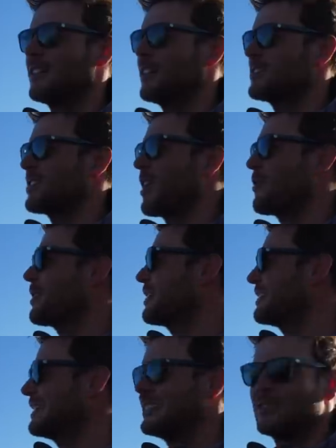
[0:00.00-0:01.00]
last hour,
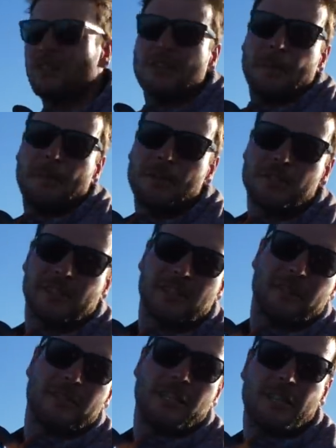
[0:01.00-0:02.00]
not that much
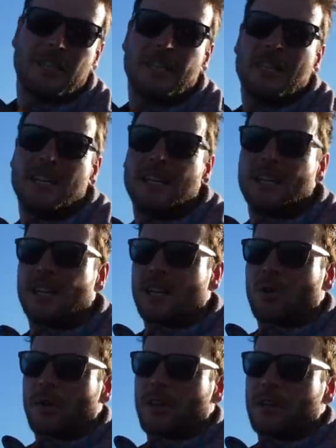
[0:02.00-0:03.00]
activity.
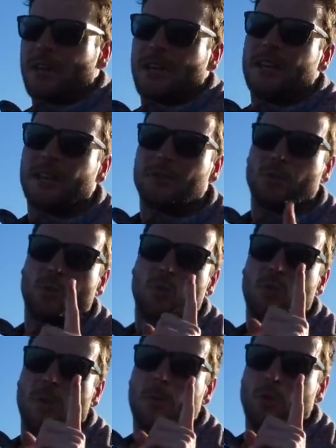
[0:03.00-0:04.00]
We're gonna head out to
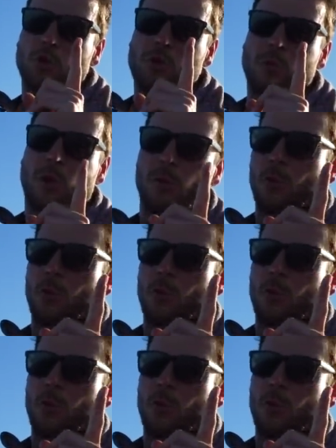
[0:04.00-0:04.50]
one more spot,